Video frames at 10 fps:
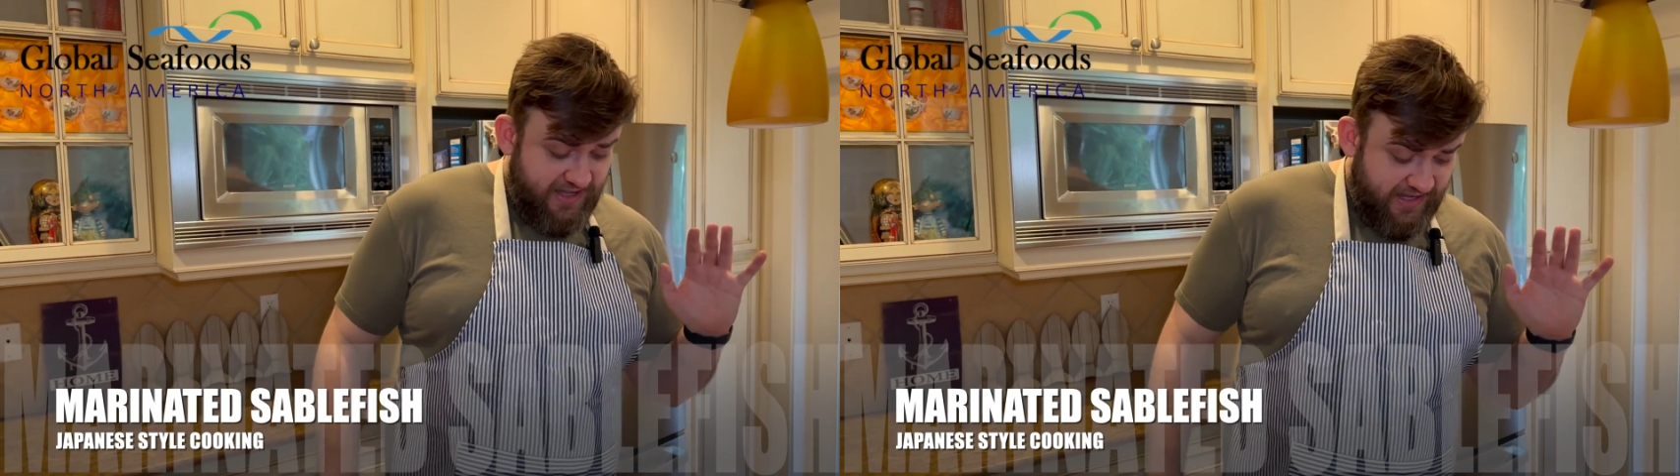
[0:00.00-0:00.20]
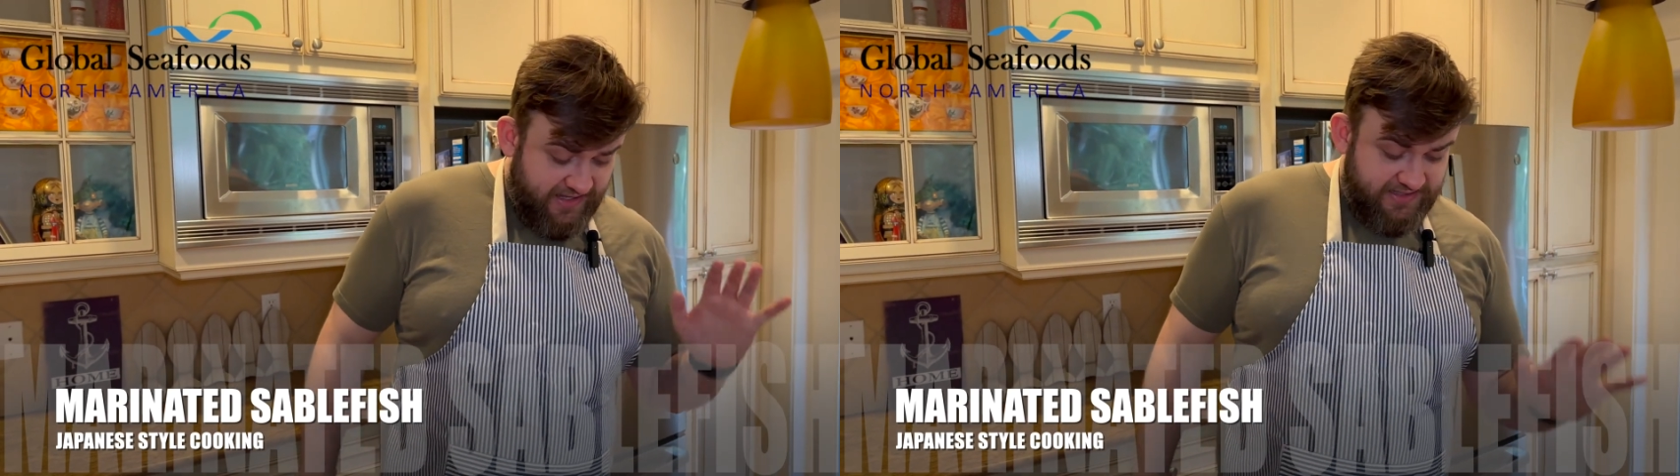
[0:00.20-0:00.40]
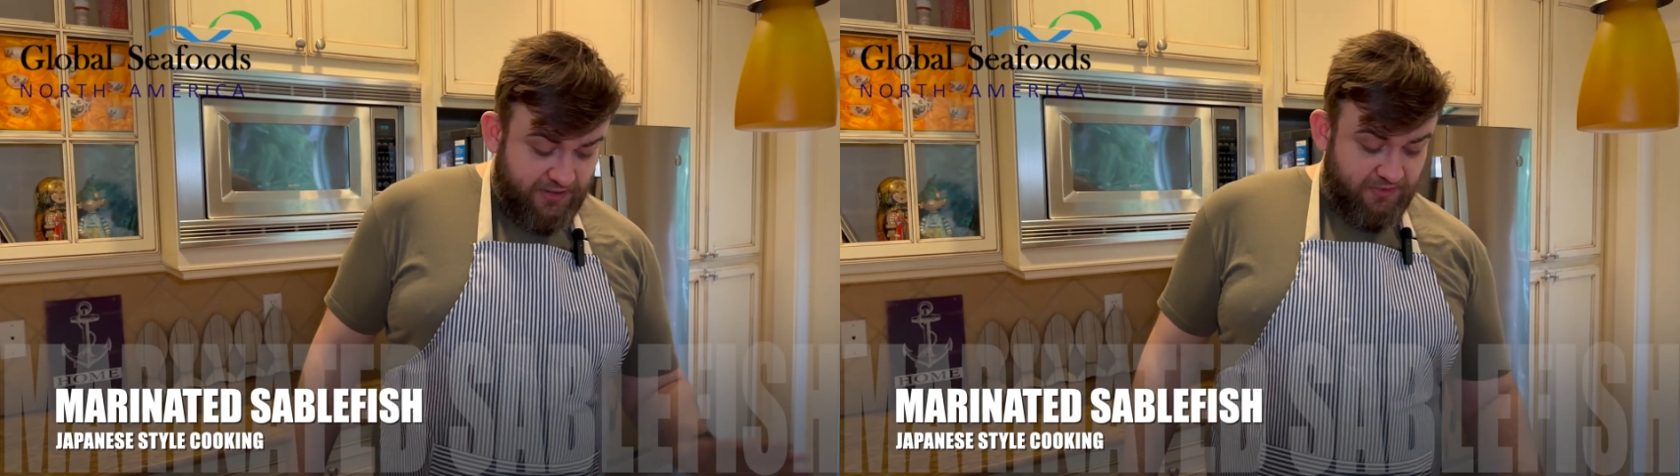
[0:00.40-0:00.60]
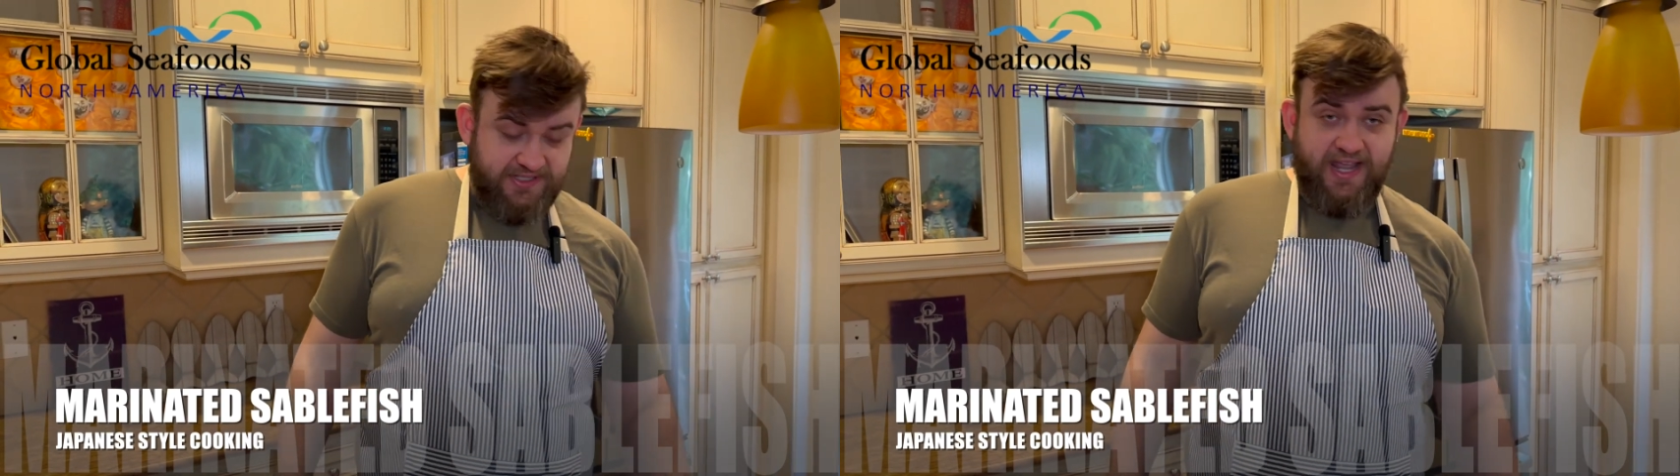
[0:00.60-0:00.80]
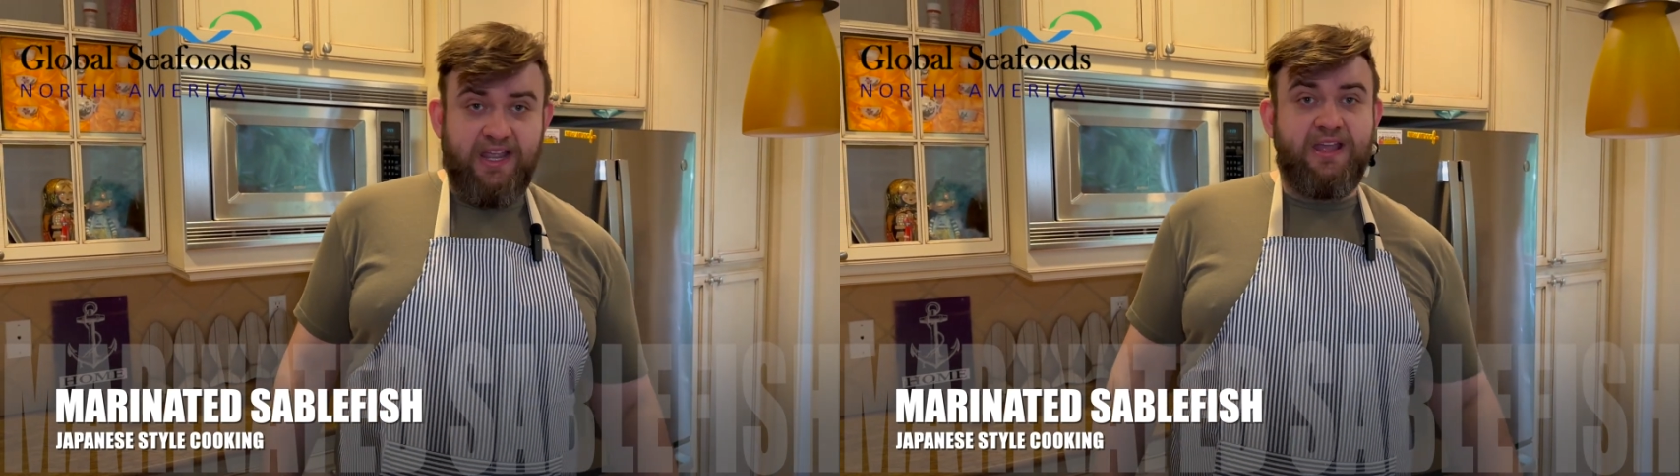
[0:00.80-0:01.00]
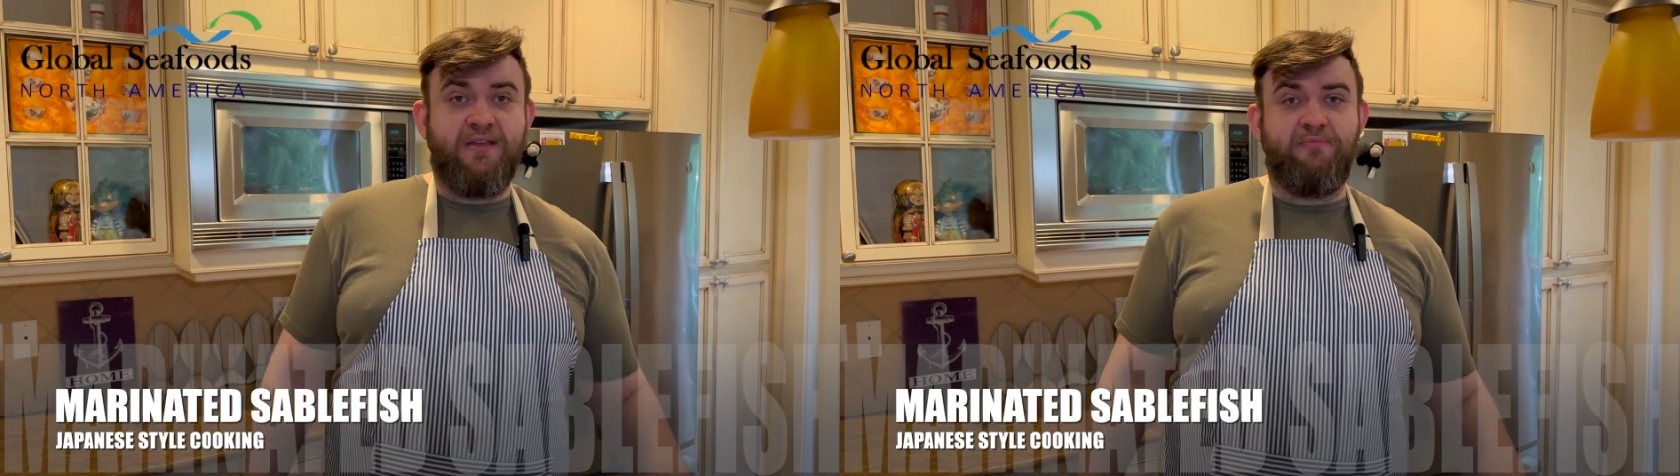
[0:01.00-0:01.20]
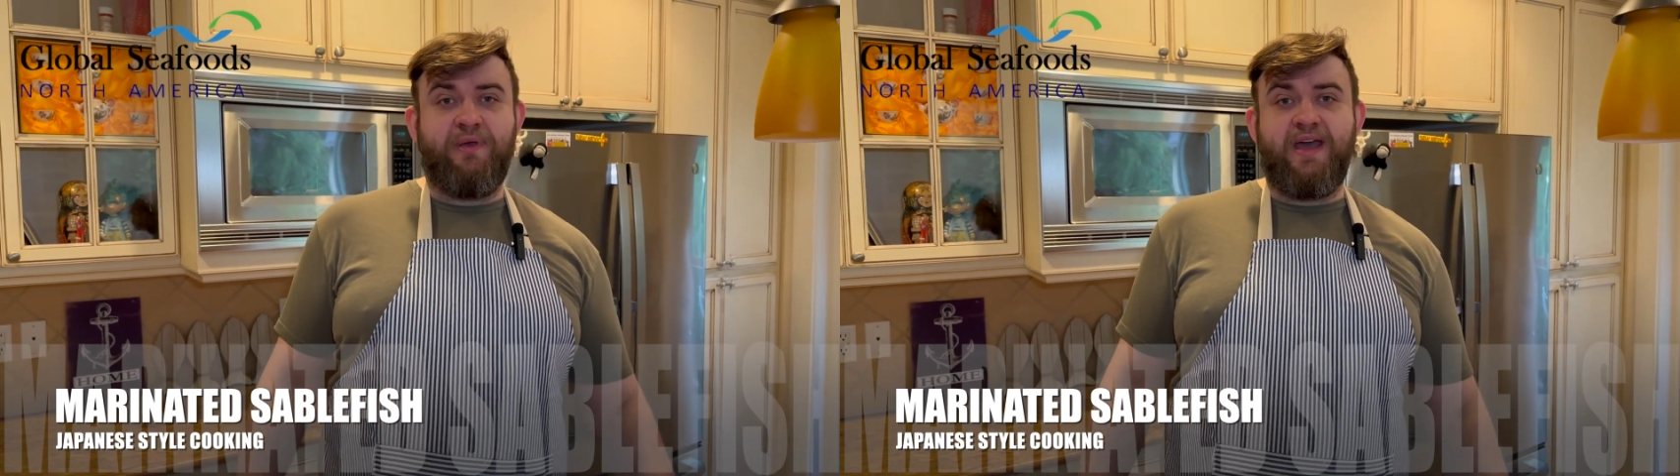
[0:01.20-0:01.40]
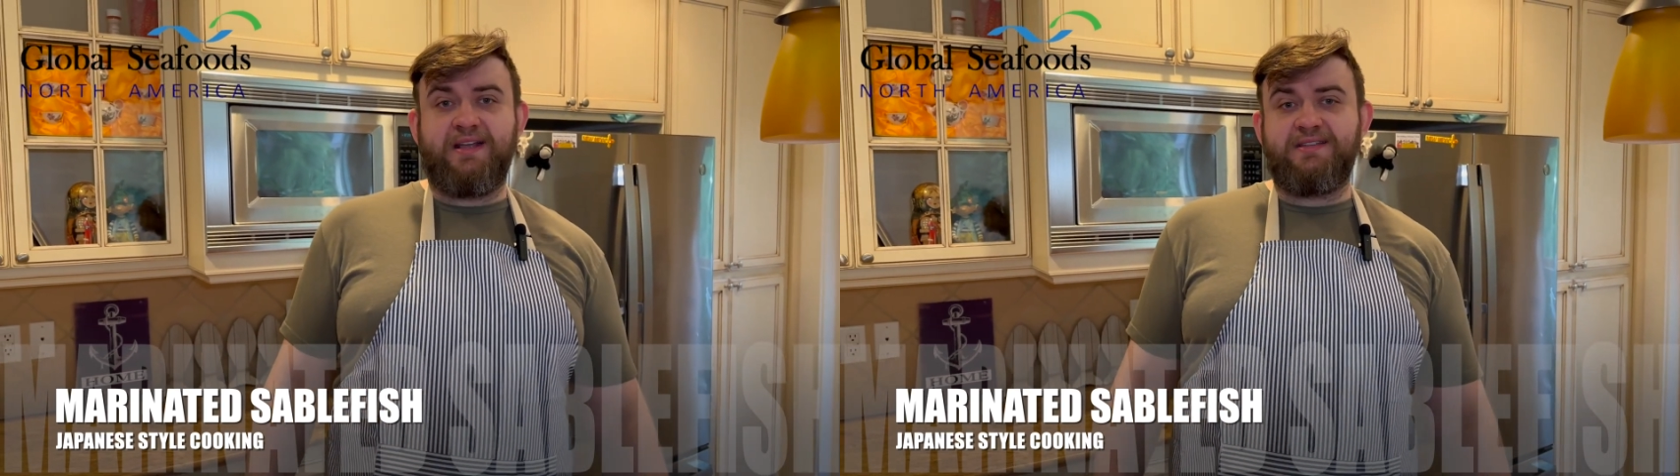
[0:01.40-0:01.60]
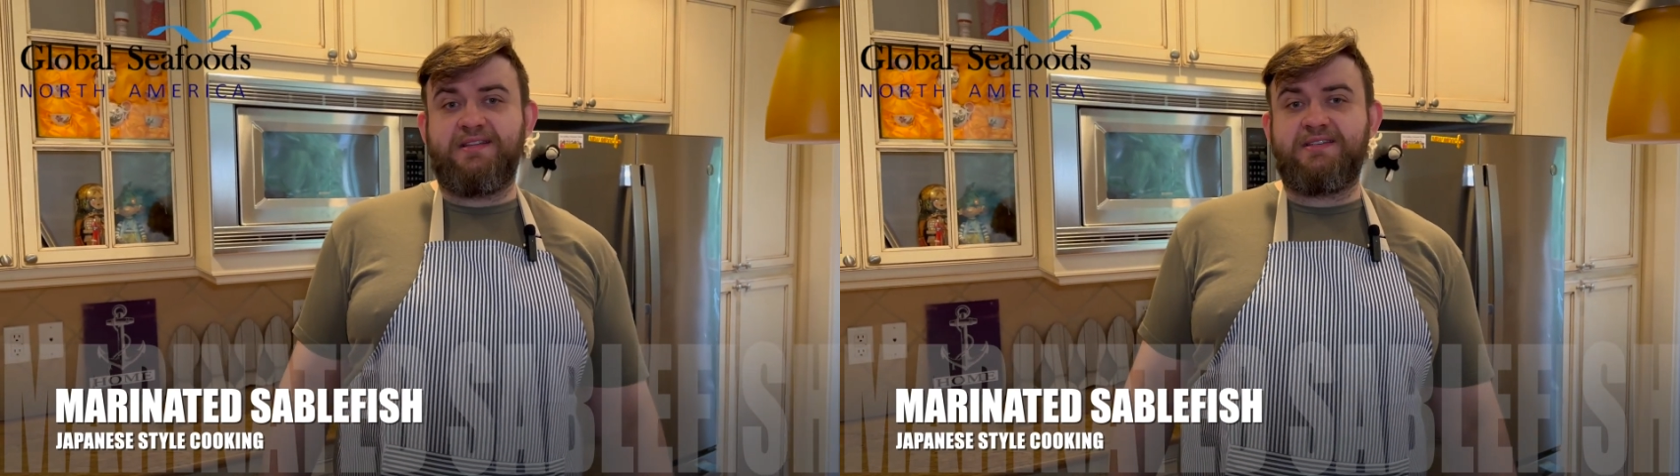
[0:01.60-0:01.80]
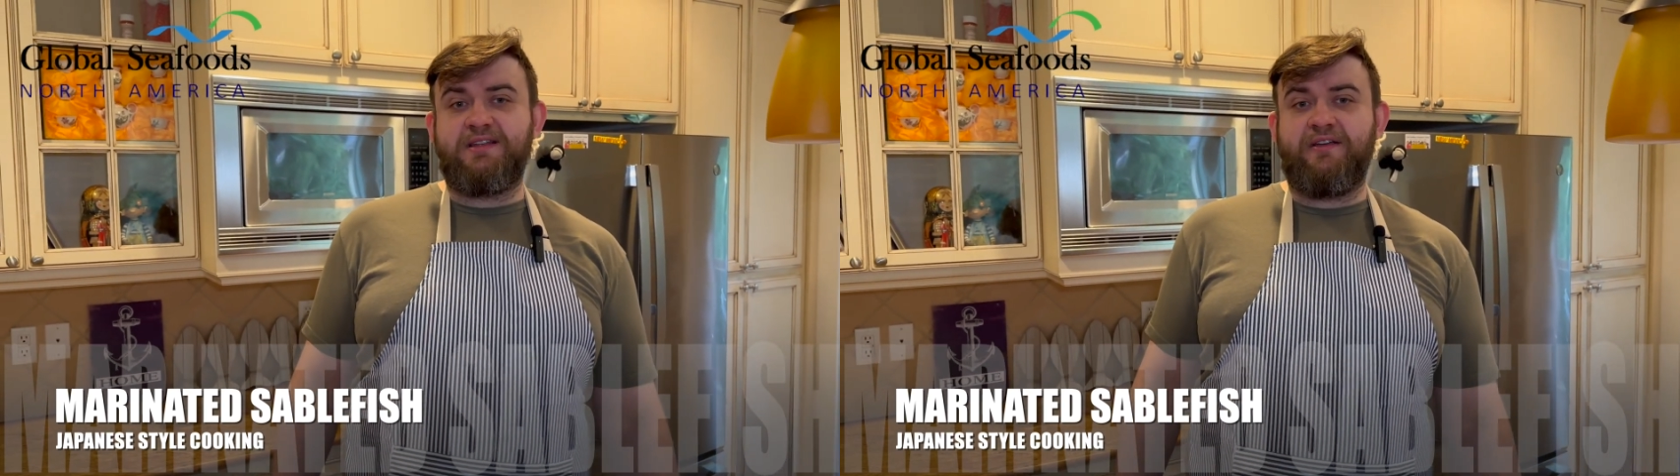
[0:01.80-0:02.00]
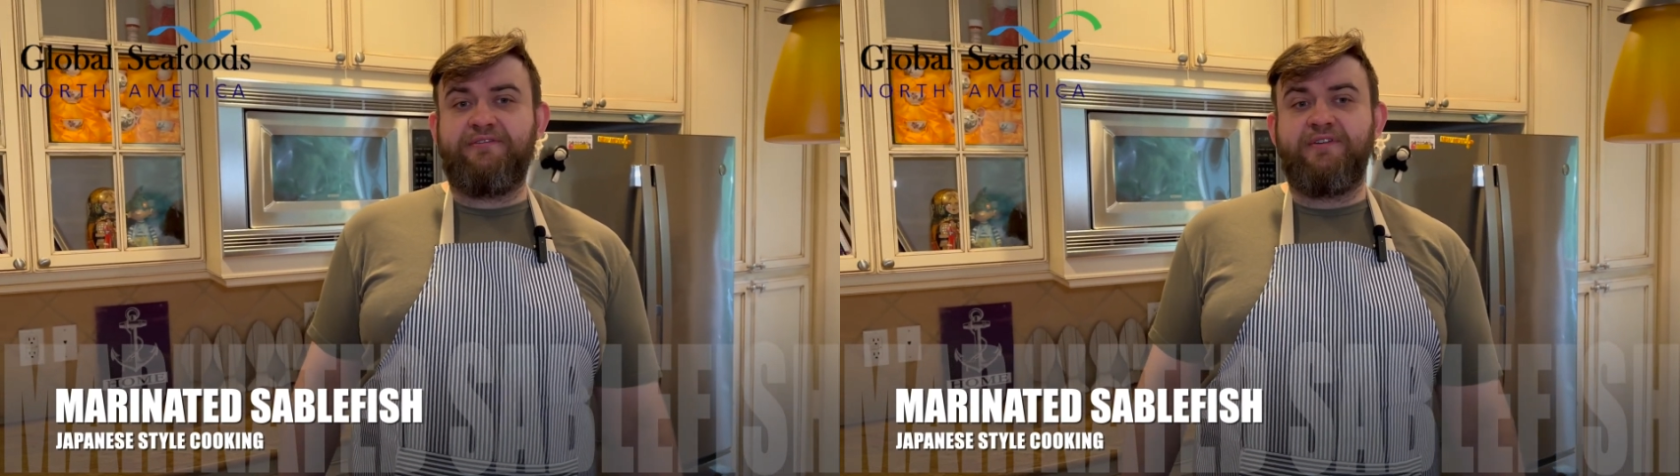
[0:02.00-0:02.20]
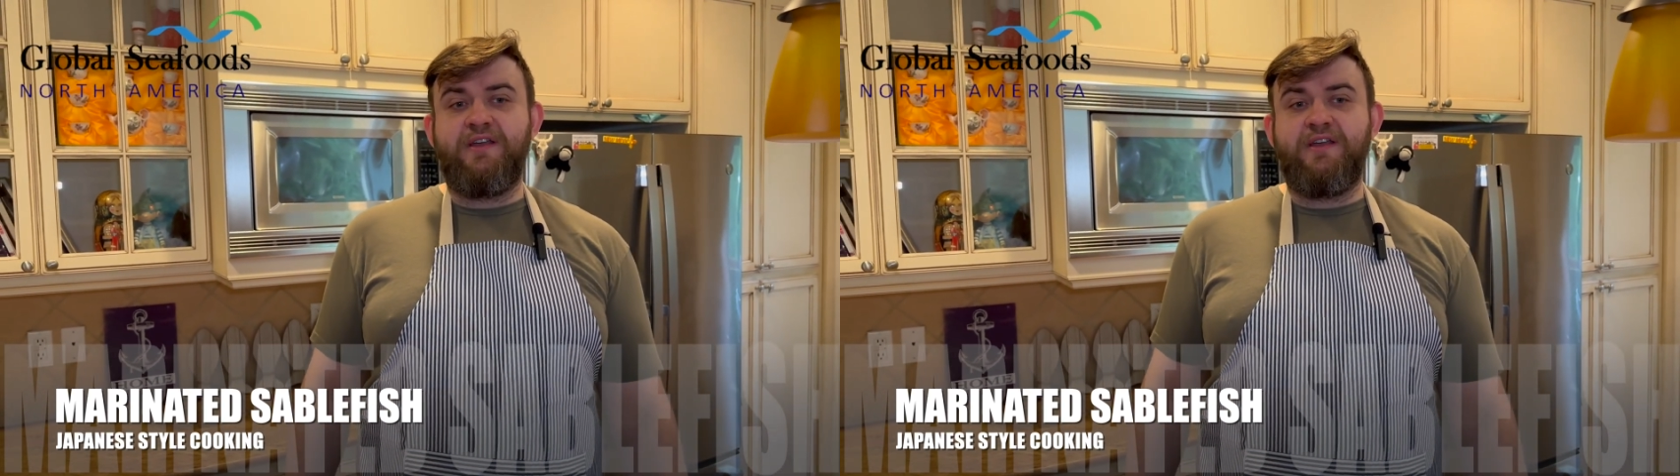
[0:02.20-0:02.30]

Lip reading: is he will take bags of this stuff.